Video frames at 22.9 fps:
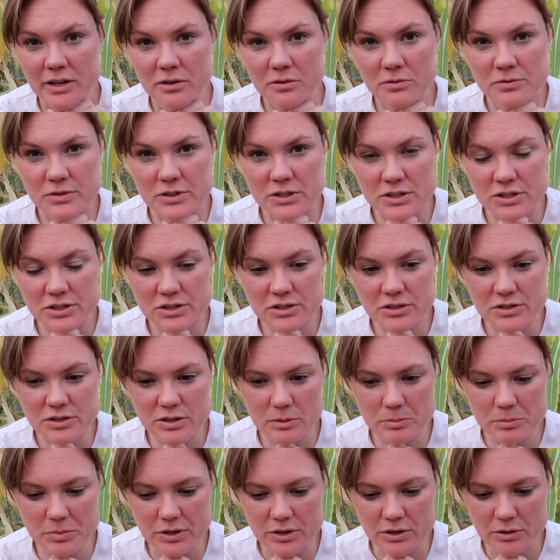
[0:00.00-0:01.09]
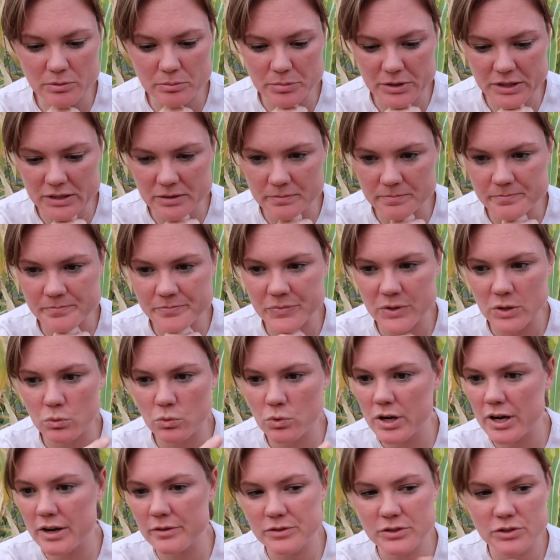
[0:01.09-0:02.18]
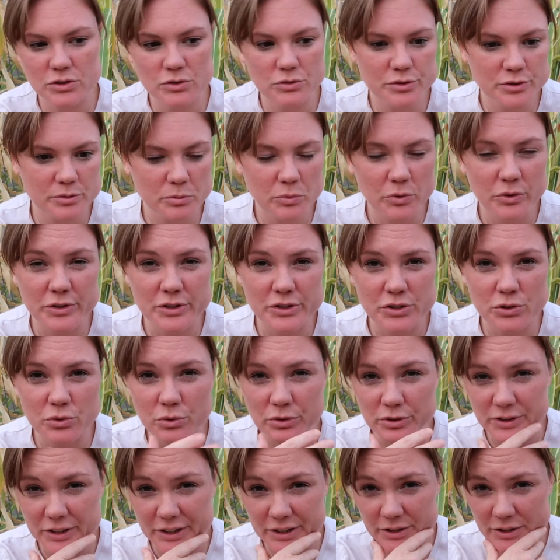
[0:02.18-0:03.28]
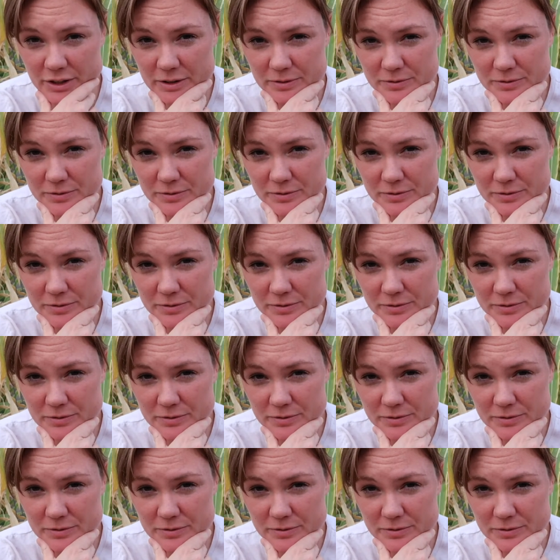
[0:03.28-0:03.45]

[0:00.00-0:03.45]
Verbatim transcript: I'll finish this up here, but we'll have to do some more of this corn later.